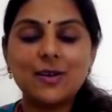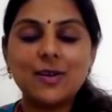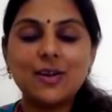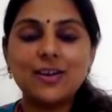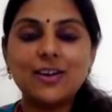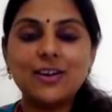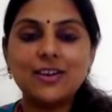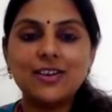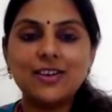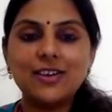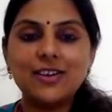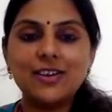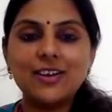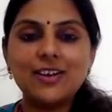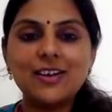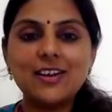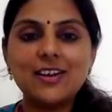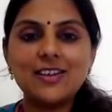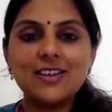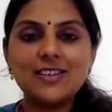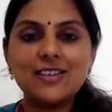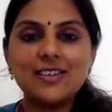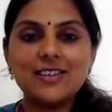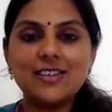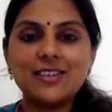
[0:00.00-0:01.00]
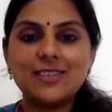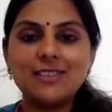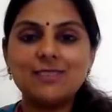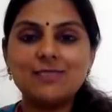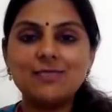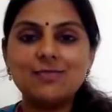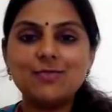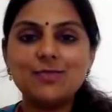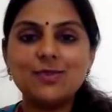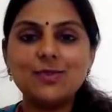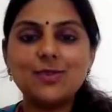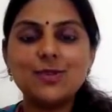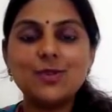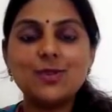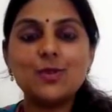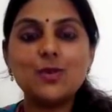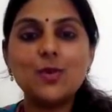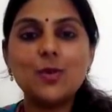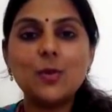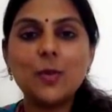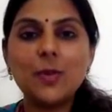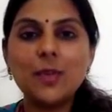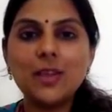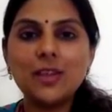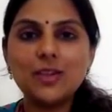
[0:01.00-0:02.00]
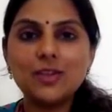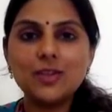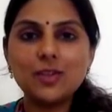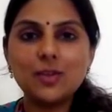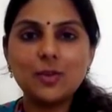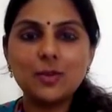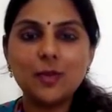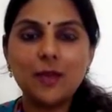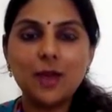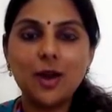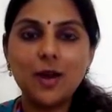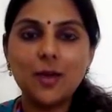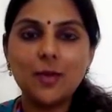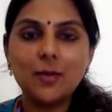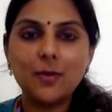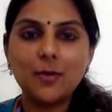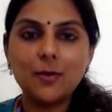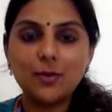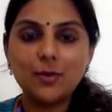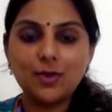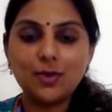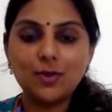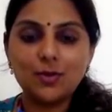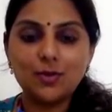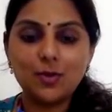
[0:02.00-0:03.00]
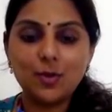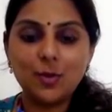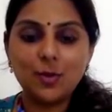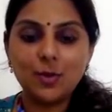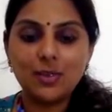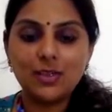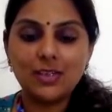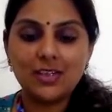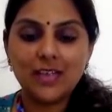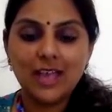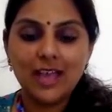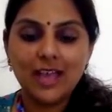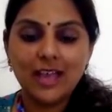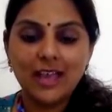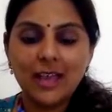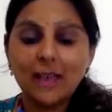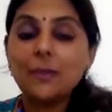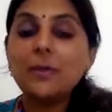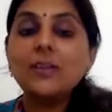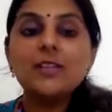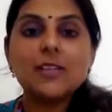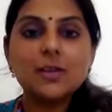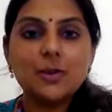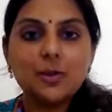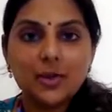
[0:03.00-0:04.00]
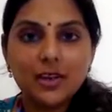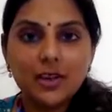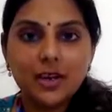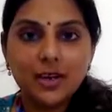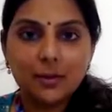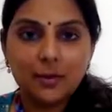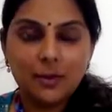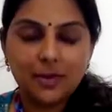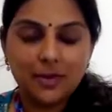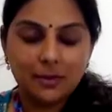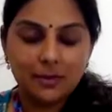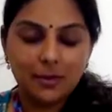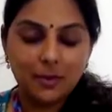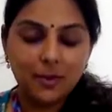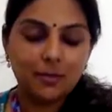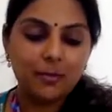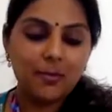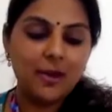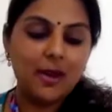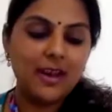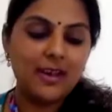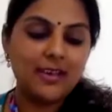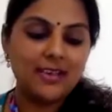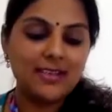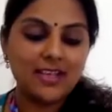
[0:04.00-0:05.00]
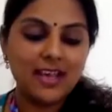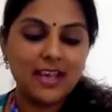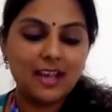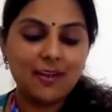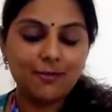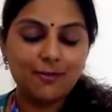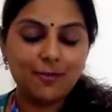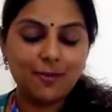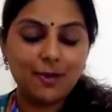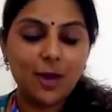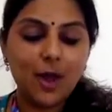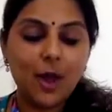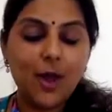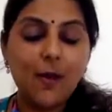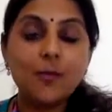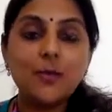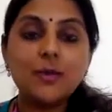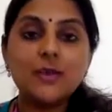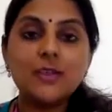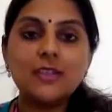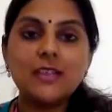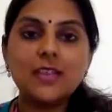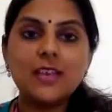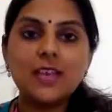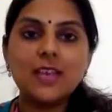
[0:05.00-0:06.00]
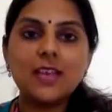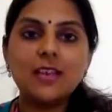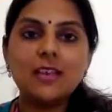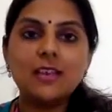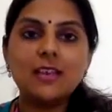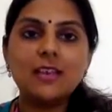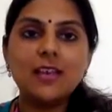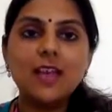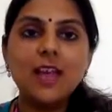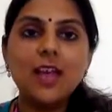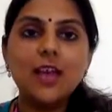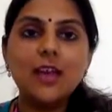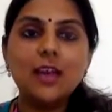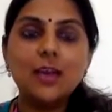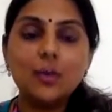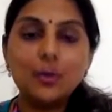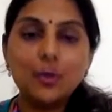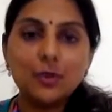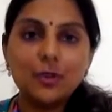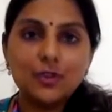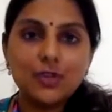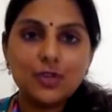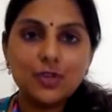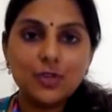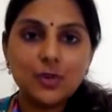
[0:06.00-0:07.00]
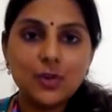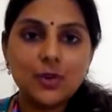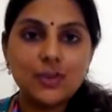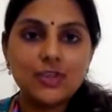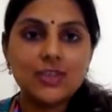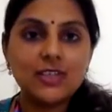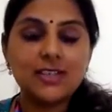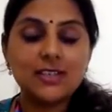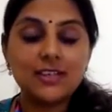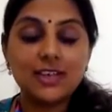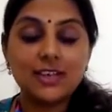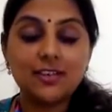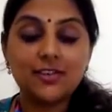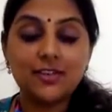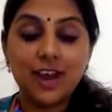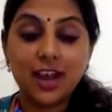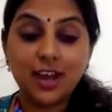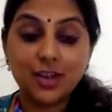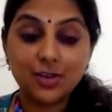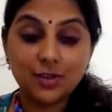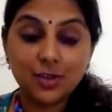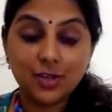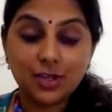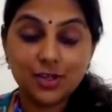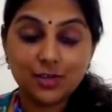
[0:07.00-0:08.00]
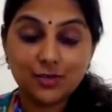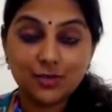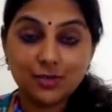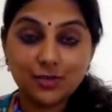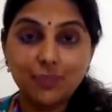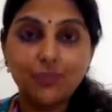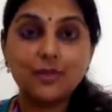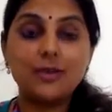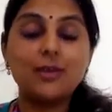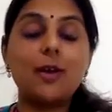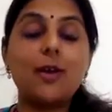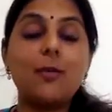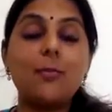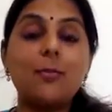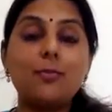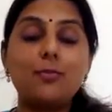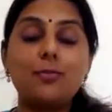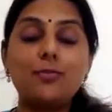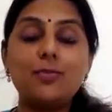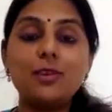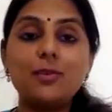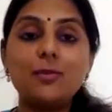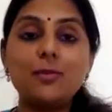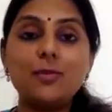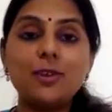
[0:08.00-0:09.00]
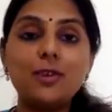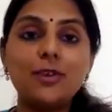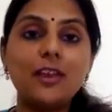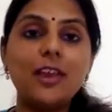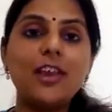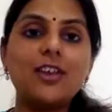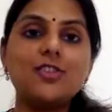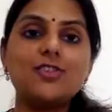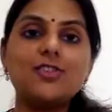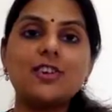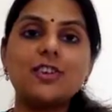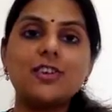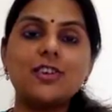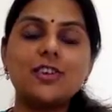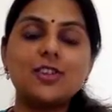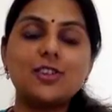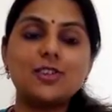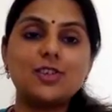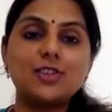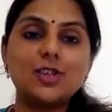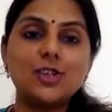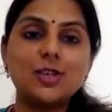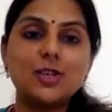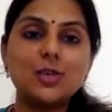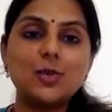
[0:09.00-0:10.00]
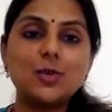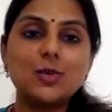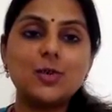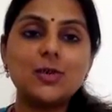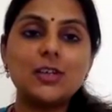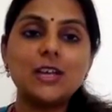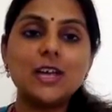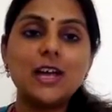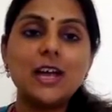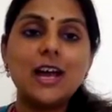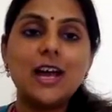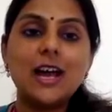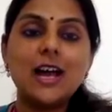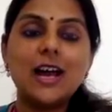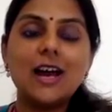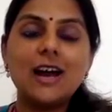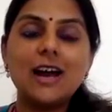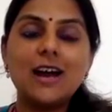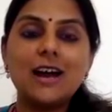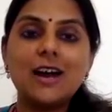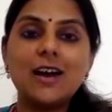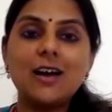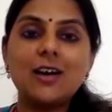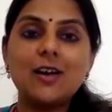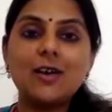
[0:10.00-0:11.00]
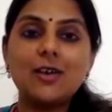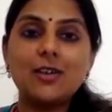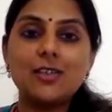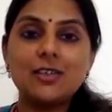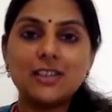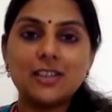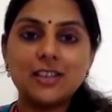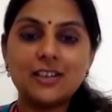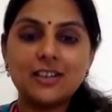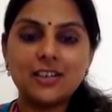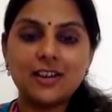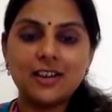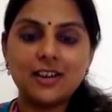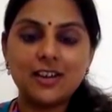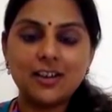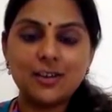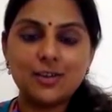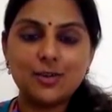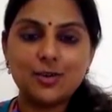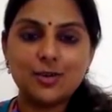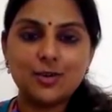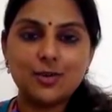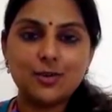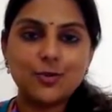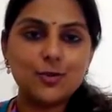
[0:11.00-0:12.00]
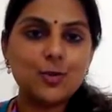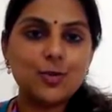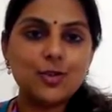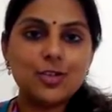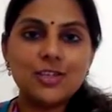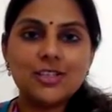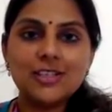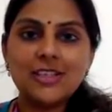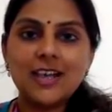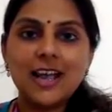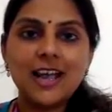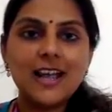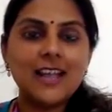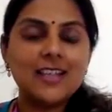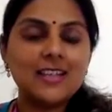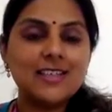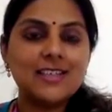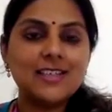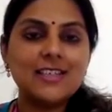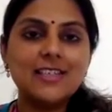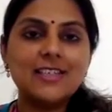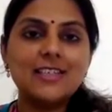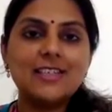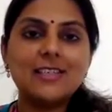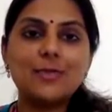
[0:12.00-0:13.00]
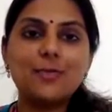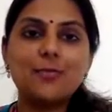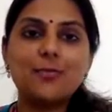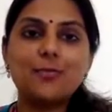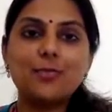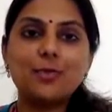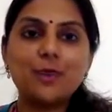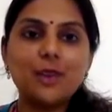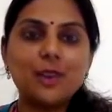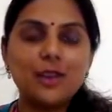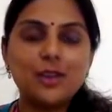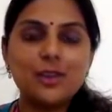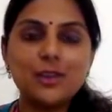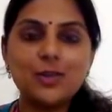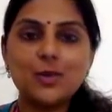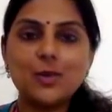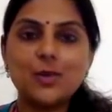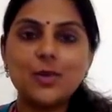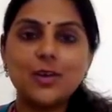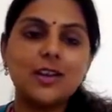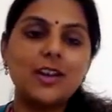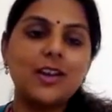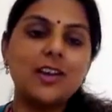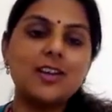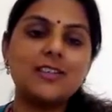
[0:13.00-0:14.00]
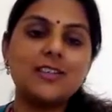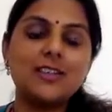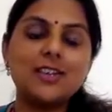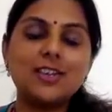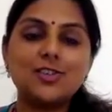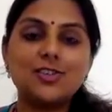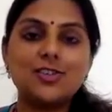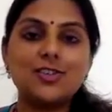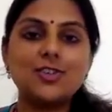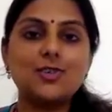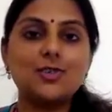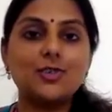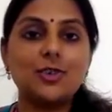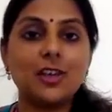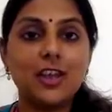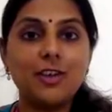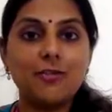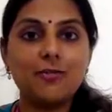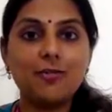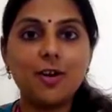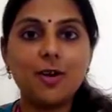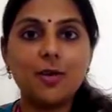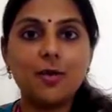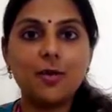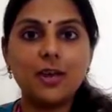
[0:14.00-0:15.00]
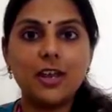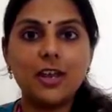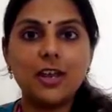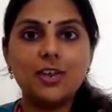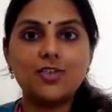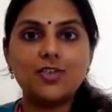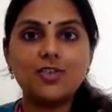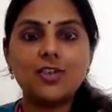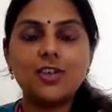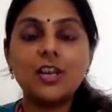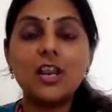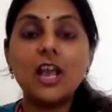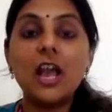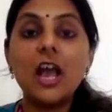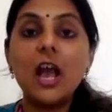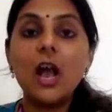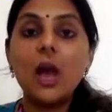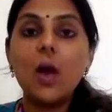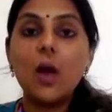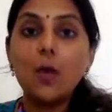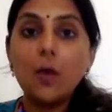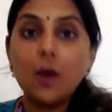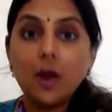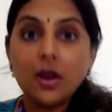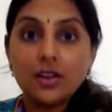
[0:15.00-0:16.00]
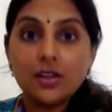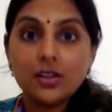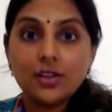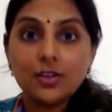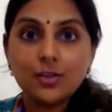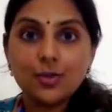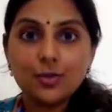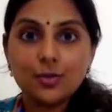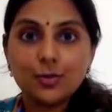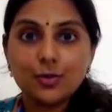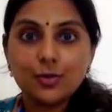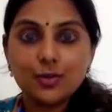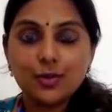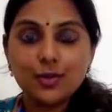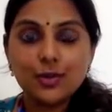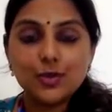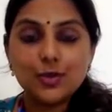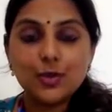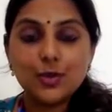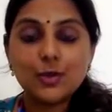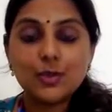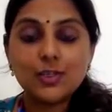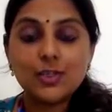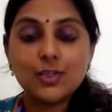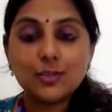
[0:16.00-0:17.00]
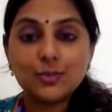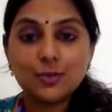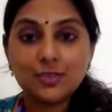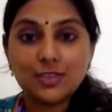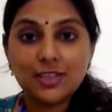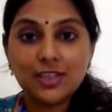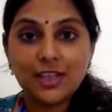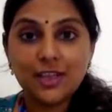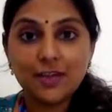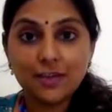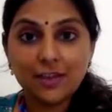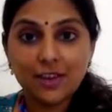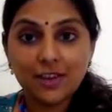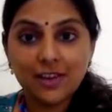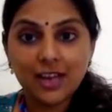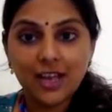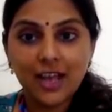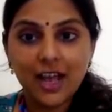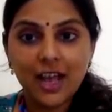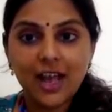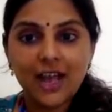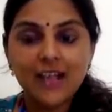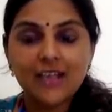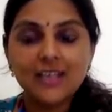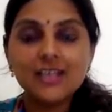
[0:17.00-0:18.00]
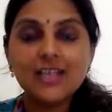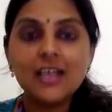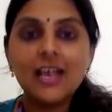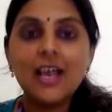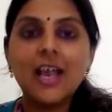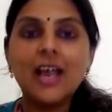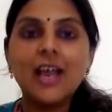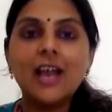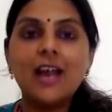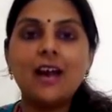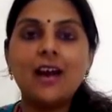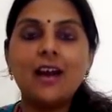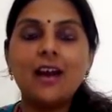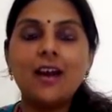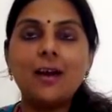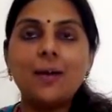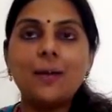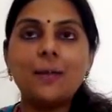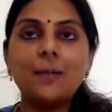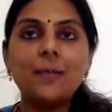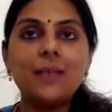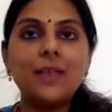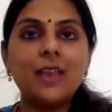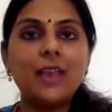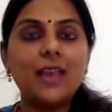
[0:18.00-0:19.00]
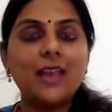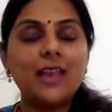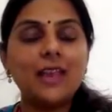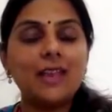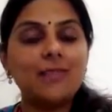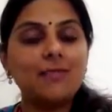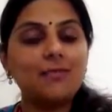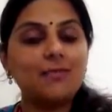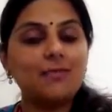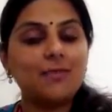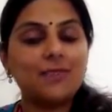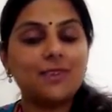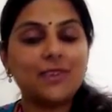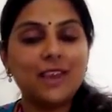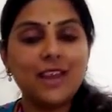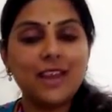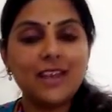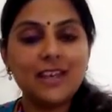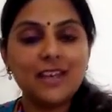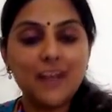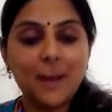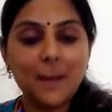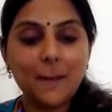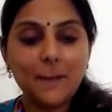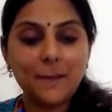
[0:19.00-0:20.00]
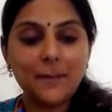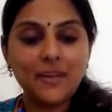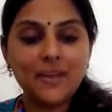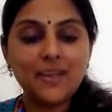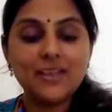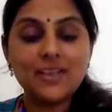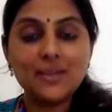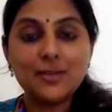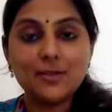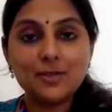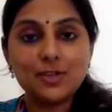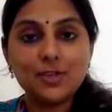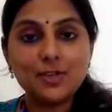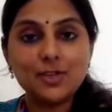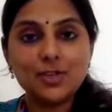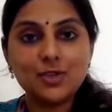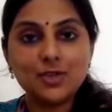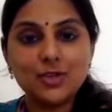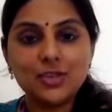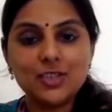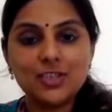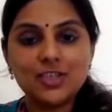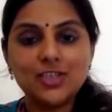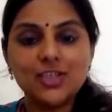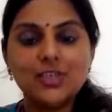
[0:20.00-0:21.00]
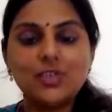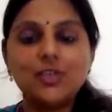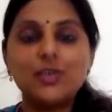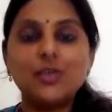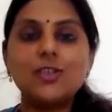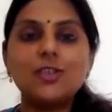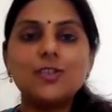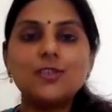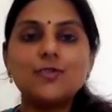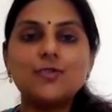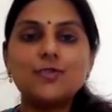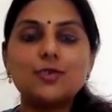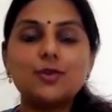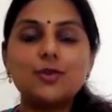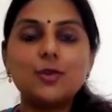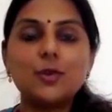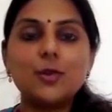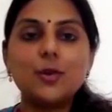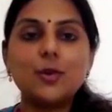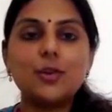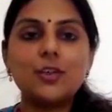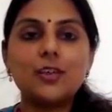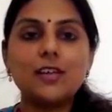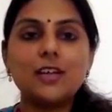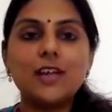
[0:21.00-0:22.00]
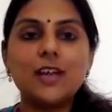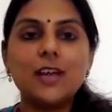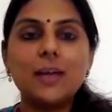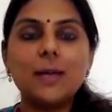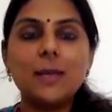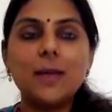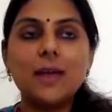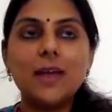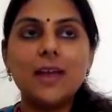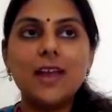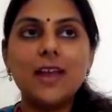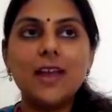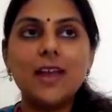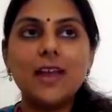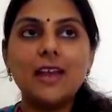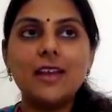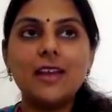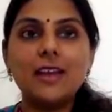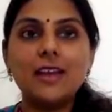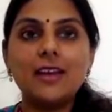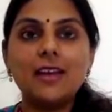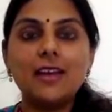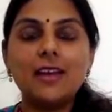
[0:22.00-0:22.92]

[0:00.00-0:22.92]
careers and zoom in, zoom out between roles. Let me tell you a little bit about myself. I was in human resources. I graduated from a premier HR institute called Tata Institute of Social Sciences, a brilliant organization to lay foundation. Worked in human resources for several years in great companies. I was in Johnson & Johnson for a long time, and